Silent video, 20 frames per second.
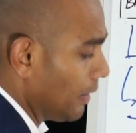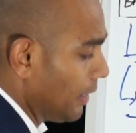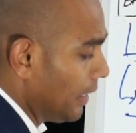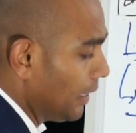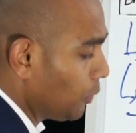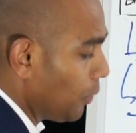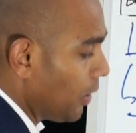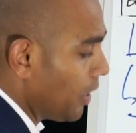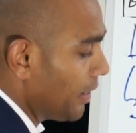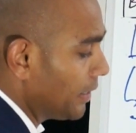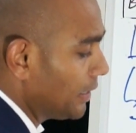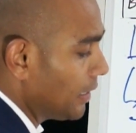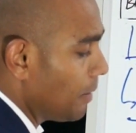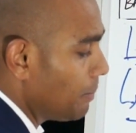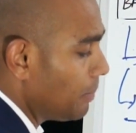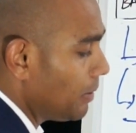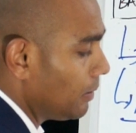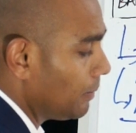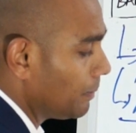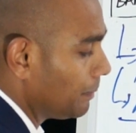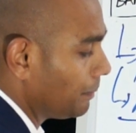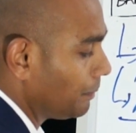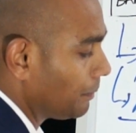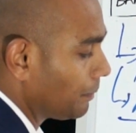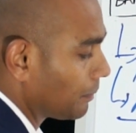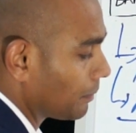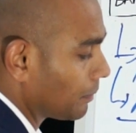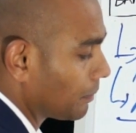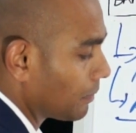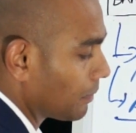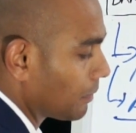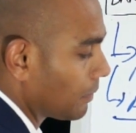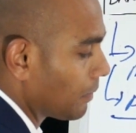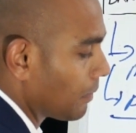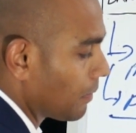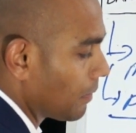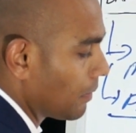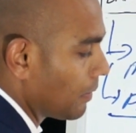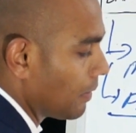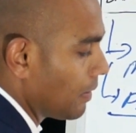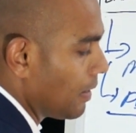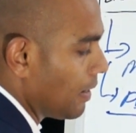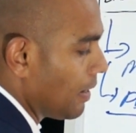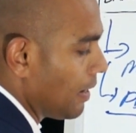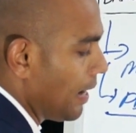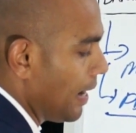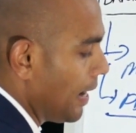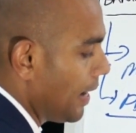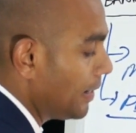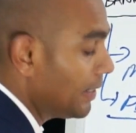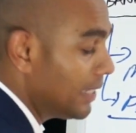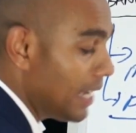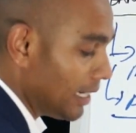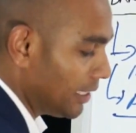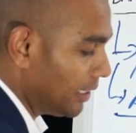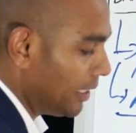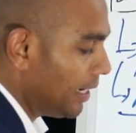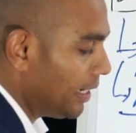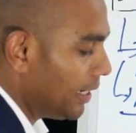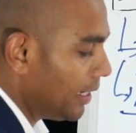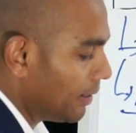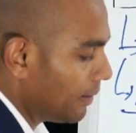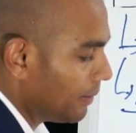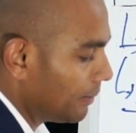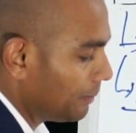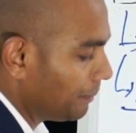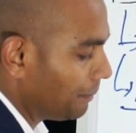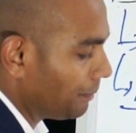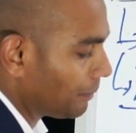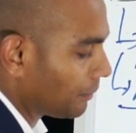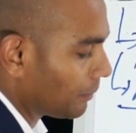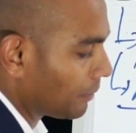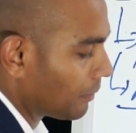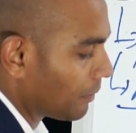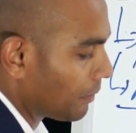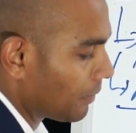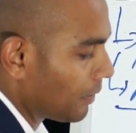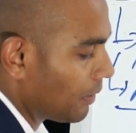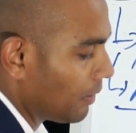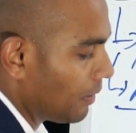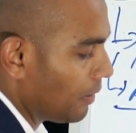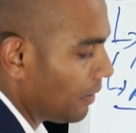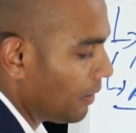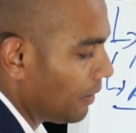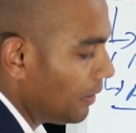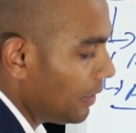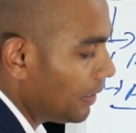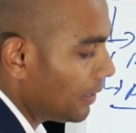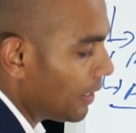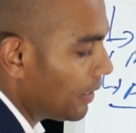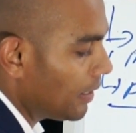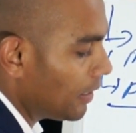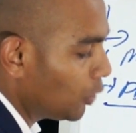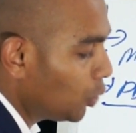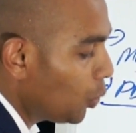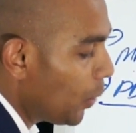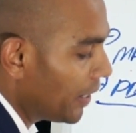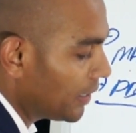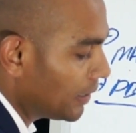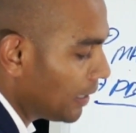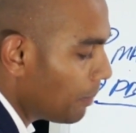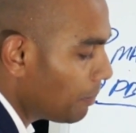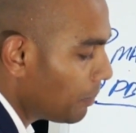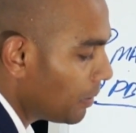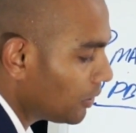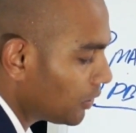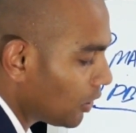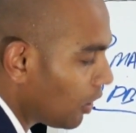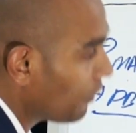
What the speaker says: is one example. And Dutch Lady. These are the two examples